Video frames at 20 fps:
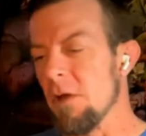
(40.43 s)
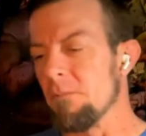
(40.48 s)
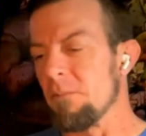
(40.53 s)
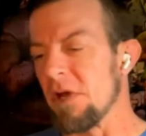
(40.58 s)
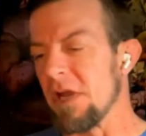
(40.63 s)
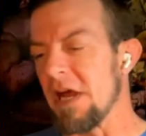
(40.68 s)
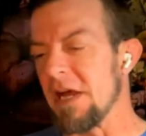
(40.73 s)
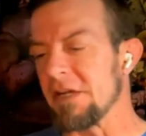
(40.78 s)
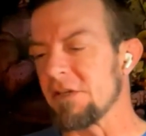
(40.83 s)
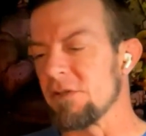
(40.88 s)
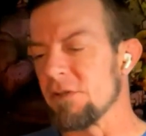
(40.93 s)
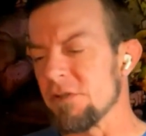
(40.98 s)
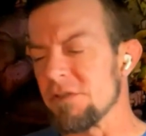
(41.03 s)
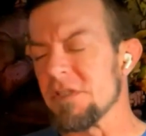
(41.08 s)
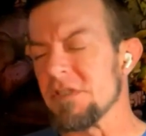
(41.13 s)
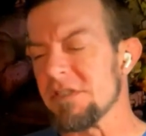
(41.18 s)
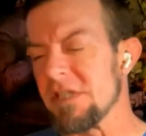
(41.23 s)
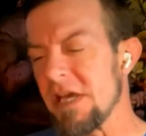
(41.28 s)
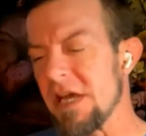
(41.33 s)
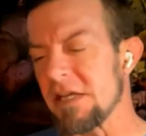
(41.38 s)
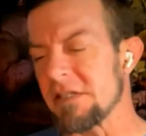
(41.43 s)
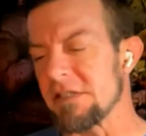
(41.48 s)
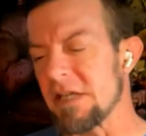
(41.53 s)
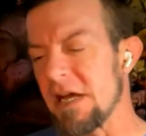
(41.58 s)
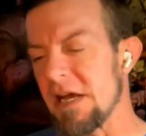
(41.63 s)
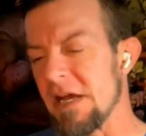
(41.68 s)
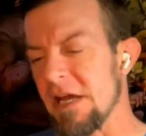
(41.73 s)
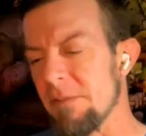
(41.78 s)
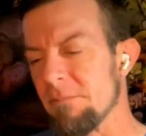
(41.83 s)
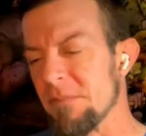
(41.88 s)
But I could detect
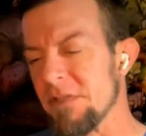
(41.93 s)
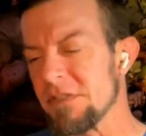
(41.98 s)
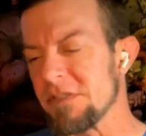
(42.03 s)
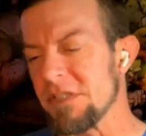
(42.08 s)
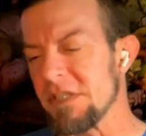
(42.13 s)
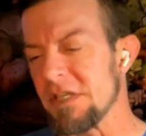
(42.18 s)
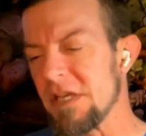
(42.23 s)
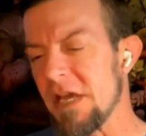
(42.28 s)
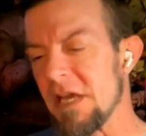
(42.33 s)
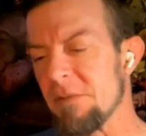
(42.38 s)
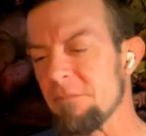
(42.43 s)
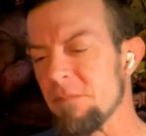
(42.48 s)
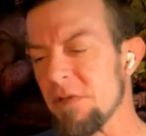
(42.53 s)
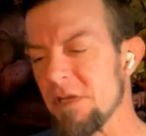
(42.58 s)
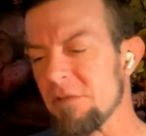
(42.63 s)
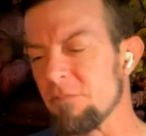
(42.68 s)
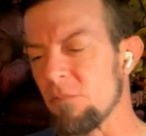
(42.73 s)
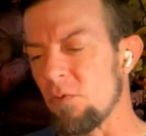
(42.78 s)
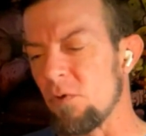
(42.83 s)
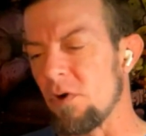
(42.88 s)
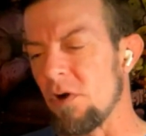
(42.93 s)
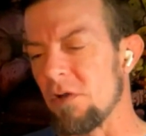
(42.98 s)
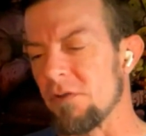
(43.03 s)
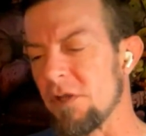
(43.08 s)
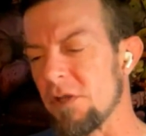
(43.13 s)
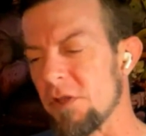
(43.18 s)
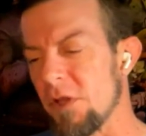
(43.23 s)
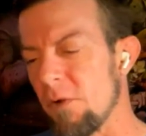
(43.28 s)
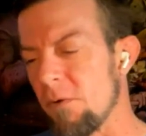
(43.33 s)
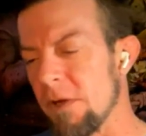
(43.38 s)
I am missing a bit more on
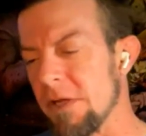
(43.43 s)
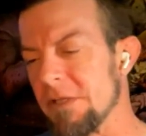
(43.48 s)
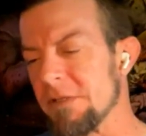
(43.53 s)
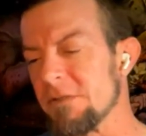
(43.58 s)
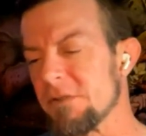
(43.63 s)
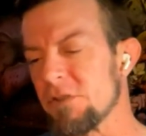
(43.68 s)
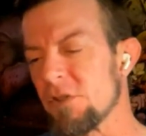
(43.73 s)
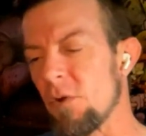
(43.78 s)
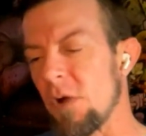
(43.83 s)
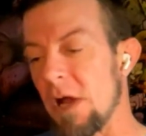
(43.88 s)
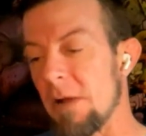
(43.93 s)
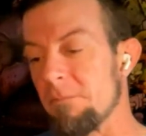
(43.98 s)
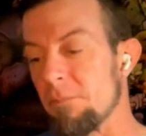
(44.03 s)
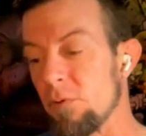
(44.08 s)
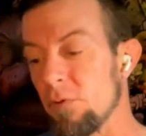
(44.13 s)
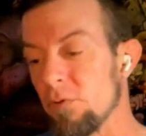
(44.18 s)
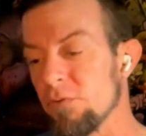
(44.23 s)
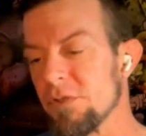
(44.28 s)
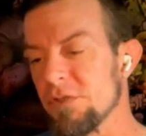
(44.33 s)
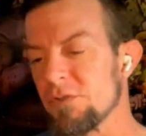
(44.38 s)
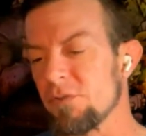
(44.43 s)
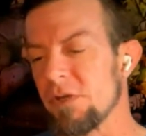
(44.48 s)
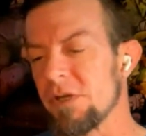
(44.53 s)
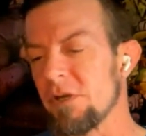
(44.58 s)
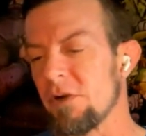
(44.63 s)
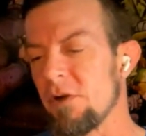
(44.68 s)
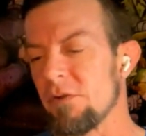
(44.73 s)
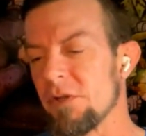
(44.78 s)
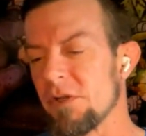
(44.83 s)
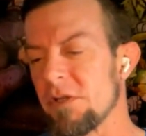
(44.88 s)
the low end, so I pulled the
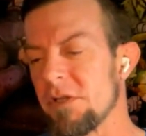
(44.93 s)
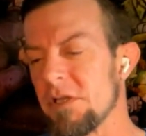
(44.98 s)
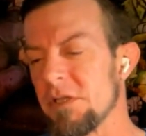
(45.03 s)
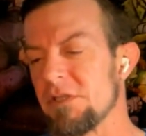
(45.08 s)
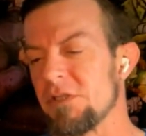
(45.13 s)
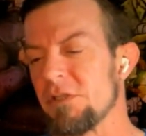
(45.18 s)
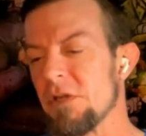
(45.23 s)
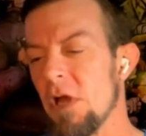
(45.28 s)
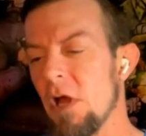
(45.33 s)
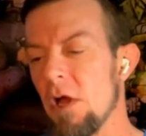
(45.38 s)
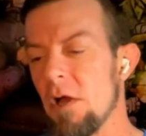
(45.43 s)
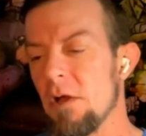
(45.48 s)
trigger on the Klipsch.